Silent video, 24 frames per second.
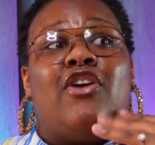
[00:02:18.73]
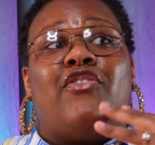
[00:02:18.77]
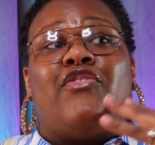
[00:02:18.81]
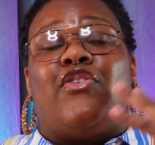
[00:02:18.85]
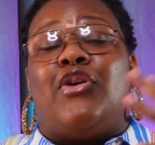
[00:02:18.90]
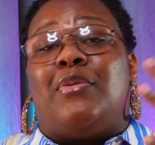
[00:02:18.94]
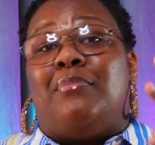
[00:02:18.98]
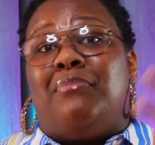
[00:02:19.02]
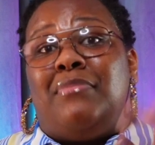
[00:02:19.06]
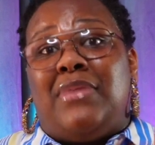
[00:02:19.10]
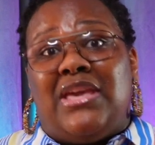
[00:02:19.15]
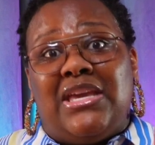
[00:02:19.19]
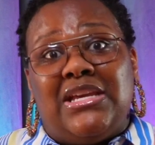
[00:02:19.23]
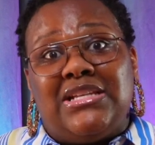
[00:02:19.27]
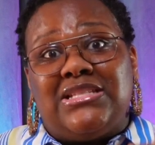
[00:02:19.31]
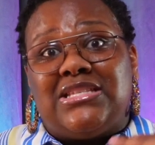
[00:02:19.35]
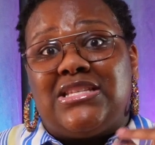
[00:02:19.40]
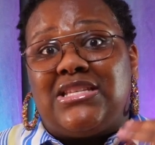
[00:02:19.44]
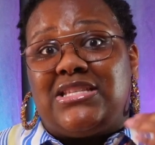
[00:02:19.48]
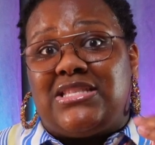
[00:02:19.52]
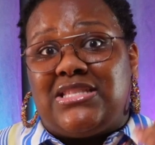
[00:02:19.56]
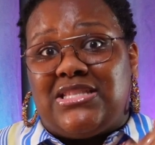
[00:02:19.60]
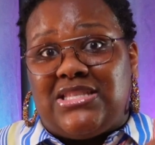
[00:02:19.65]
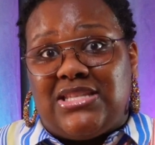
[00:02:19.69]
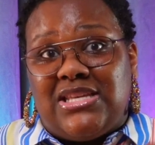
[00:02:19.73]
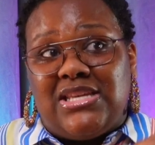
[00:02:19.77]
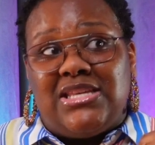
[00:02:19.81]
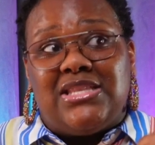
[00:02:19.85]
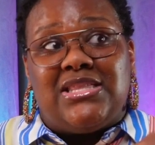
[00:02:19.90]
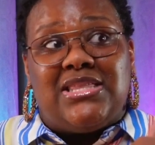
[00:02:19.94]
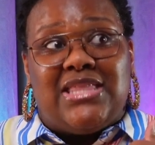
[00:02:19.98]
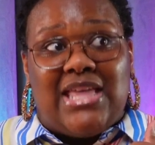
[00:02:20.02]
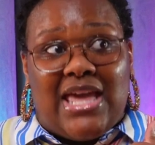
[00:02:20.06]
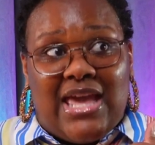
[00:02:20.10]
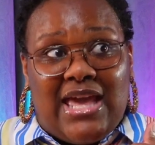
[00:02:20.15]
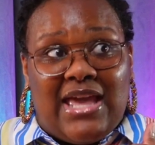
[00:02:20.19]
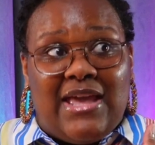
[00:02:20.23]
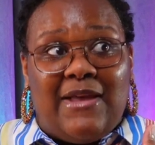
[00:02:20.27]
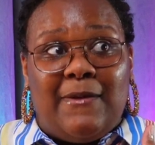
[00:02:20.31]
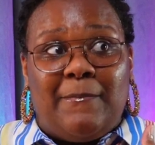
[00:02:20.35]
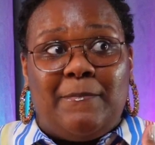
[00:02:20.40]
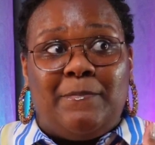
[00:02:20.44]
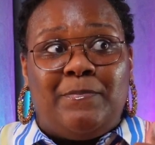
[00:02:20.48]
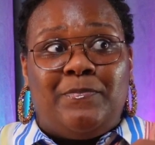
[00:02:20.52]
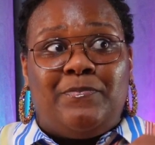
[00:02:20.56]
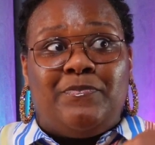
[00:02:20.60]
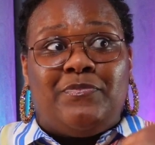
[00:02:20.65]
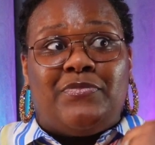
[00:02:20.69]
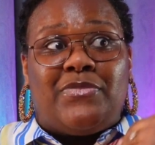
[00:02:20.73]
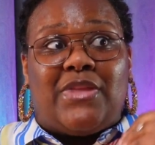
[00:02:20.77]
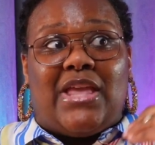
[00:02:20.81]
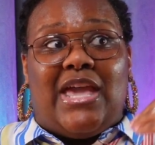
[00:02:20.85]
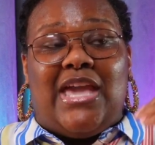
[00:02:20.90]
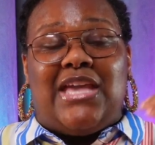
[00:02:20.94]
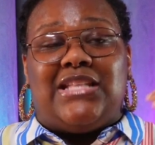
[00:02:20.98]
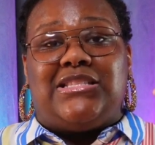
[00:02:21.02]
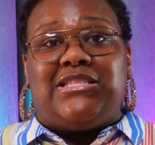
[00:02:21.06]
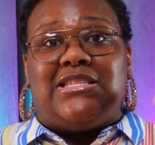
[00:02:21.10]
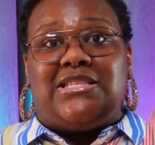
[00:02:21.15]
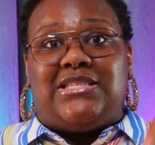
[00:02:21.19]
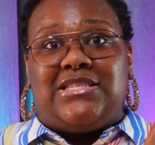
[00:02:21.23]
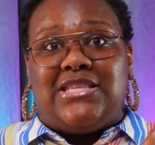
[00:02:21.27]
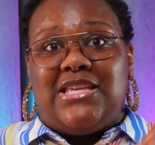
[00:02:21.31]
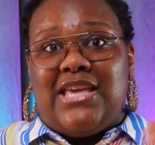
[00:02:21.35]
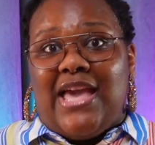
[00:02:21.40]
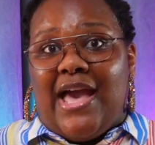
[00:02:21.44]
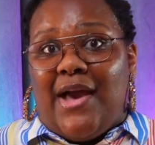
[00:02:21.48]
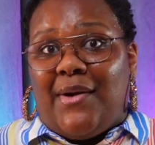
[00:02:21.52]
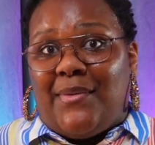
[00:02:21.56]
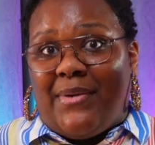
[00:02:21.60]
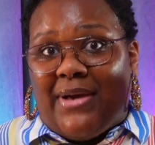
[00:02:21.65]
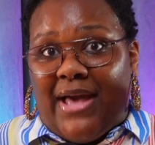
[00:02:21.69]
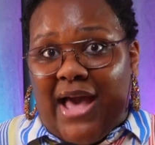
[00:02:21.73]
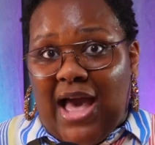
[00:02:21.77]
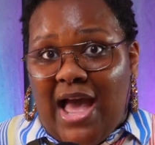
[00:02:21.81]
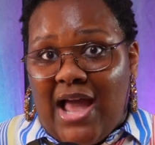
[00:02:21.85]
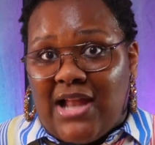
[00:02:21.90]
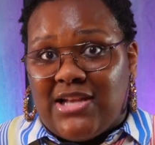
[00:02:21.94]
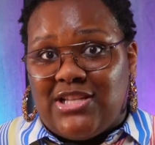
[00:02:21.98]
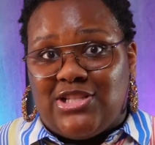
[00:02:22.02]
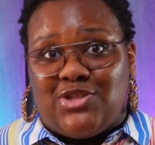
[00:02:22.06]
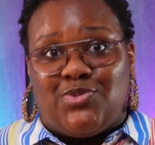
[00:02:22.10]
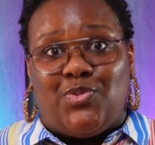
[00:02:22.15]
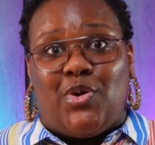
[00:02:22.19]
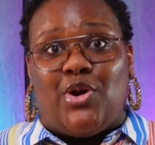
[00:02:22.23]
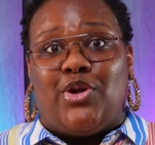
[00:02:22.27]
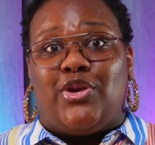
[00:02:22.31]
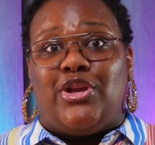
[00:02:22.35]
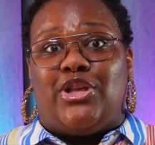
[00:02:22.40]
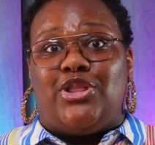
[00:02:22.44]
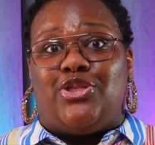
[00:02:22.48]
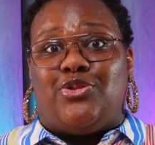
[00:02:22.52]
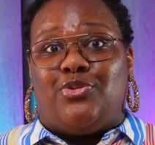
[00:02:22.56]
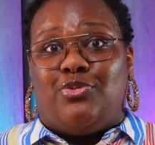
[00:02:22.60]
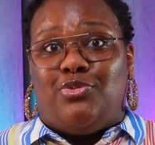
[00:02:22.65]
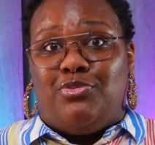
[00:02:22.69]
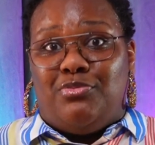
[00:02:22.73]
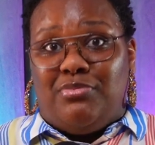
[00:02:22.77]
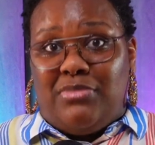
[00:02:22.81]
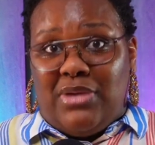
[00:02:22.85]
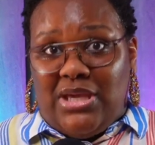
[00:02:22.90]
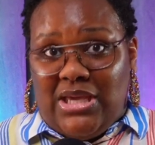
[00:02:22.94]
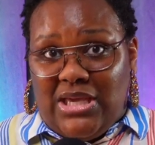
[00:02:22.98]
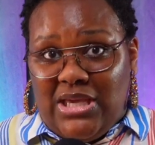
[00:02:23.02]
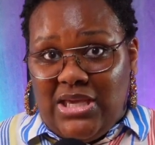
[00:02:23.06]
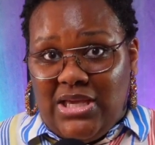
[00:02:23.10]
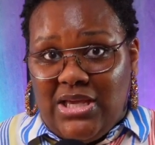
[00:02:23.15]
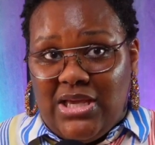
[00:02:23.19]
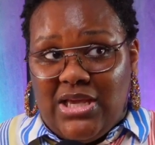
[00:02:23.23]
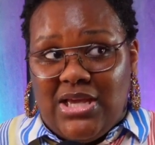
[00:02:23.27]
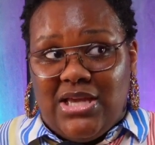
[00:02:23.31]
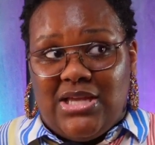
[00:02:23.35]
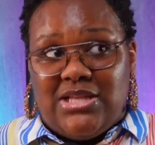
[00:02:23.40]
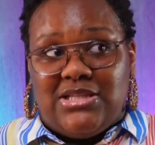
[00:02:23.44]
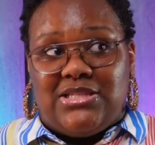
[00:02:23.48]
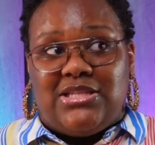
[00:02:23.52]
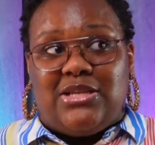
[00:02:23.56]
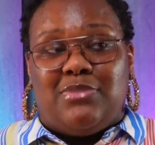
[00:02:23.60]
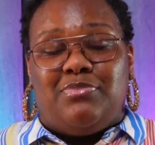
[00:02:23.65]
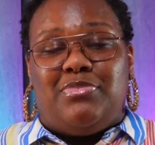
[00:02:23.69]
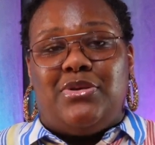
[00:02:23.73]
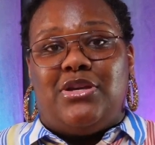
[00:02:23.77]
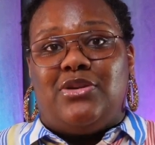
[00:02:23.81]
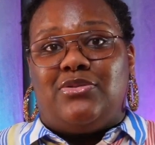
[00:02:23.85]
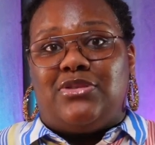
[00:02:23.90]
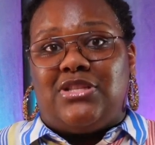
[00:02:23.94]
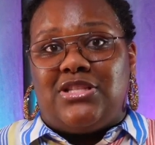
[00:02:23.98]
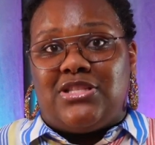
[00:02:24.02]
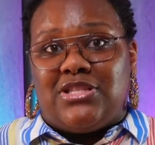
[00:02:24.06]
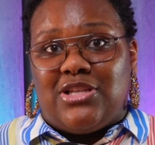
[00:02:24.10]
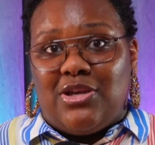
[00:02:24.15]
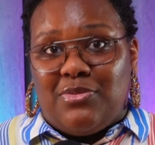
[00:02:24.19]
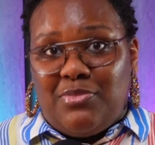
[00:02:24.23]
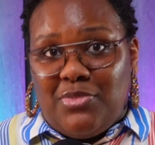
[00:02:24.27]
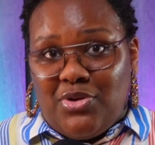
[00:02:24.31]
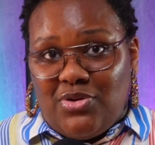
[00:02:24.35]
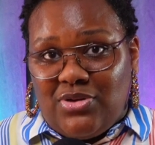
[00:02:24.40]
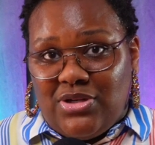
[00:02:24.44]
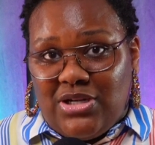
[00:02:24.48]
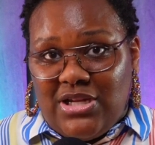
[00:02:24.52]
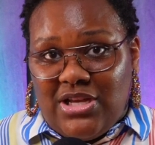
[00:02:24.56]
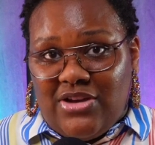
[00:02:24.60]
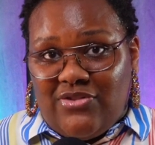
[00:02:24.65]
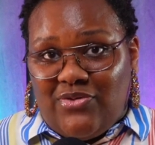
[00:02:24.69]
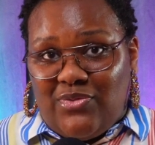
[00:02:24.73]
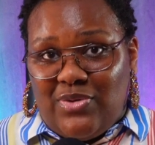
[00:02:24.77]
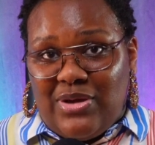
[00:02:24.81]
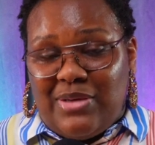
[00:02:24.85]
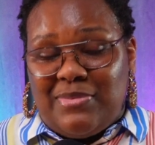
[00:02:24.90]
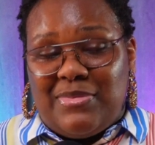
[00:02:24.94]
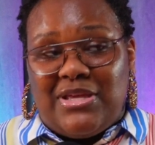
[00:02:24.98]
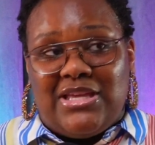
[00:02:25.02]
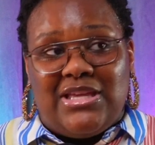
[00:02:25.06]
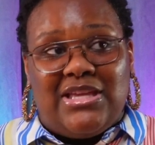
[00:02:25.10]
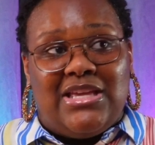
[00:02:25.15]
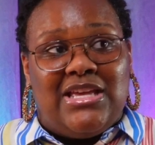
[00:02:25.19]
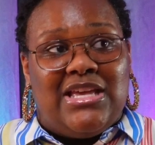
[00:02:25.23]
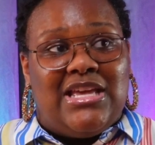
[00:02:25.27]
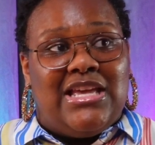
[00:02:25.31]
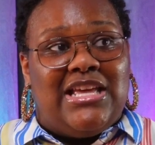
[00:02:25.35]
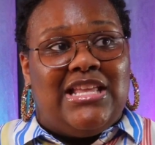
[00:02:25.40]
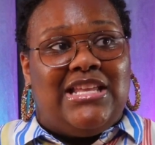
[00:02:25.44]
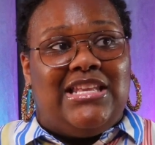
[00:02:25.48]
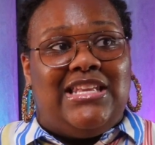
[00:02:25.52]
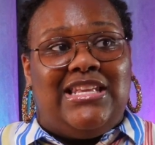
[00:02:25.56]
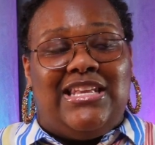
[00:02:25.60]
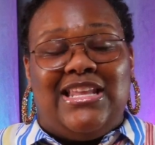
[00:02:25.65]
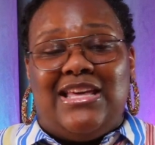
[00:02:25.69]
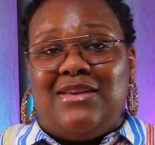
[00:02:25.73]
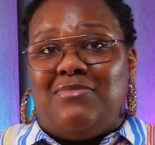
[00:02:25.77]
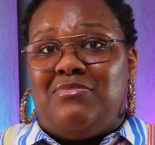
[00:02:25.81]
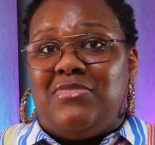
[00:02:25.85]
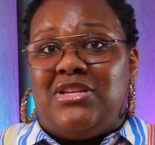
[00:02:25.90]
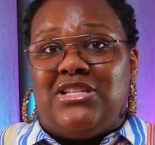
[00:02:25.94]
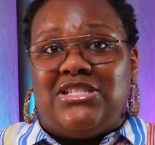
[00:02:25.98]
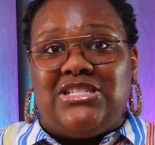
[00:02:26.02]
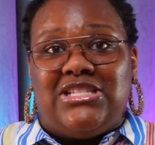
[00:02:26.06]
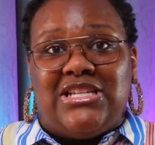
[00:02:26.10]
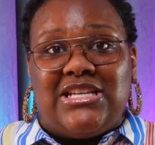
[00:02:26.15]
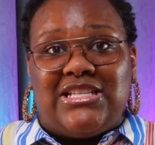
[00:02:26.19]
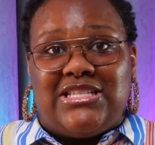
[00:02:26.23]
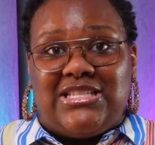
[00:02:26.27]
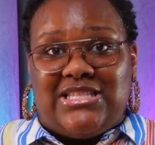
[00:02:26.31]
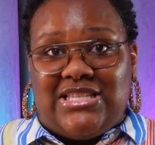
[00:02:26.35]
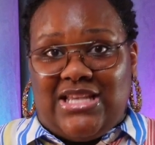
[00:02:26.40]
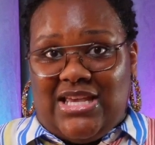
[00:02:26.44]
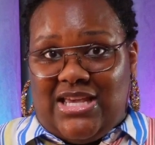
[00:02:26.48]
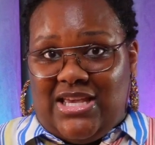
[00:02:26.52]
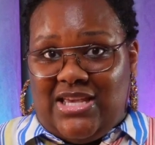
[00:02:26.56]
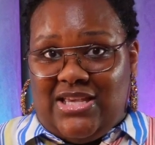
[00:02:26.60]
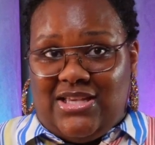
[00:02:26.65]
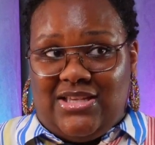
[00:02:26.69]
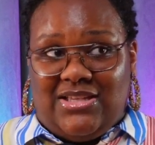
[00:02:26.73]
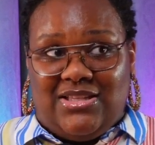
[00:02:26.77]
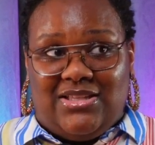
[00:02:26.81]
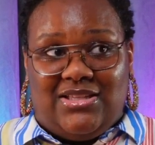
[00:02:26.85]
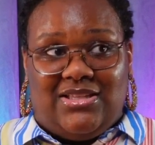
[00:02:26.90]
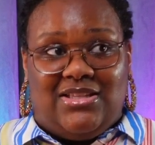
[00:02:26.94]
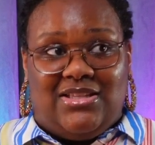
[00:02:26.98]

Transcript: for me to see that and to see how God is working through me to build this community of women, let me just say